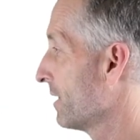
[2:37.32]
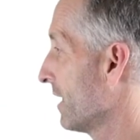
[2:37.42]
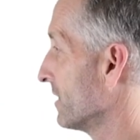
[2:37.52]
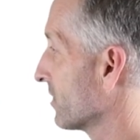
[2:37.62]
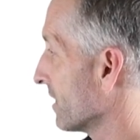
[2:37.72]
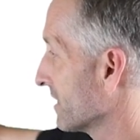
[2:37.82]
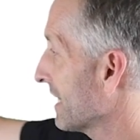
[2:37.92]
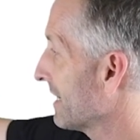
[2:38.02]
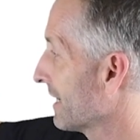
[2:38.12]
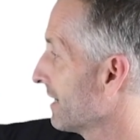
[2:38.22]
And so you
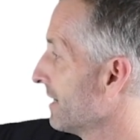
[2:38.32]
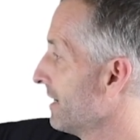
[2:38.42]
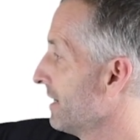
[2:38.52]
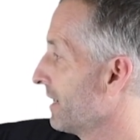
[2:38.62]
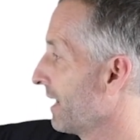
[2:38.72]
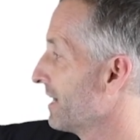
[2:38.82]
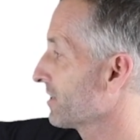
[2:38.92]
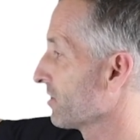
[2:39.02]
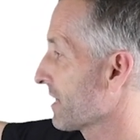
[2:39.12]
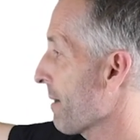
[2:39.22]
see that the
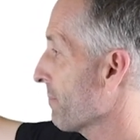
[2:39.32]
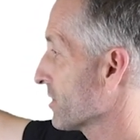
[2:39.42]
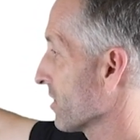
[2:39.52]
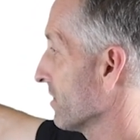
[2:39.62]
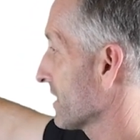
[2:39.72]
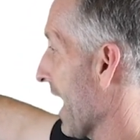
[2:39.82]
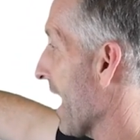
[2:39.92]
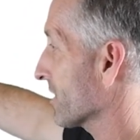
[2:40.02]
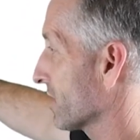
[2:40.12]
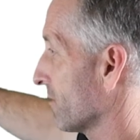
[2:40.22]
lizard temperature is
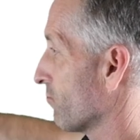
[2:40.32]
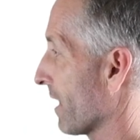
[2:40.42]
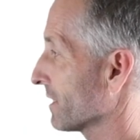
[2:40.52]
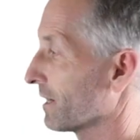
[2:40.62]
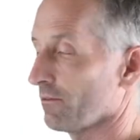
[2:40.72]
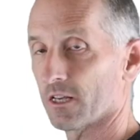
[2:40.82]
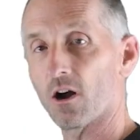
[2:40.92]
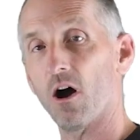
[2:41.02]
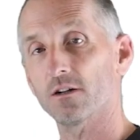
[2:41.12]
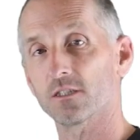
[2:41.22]
actually relatively
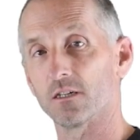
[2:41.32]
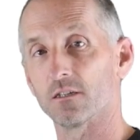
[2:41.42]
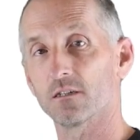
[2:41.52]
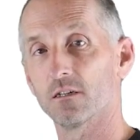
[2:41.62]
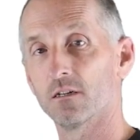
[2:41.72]
constant.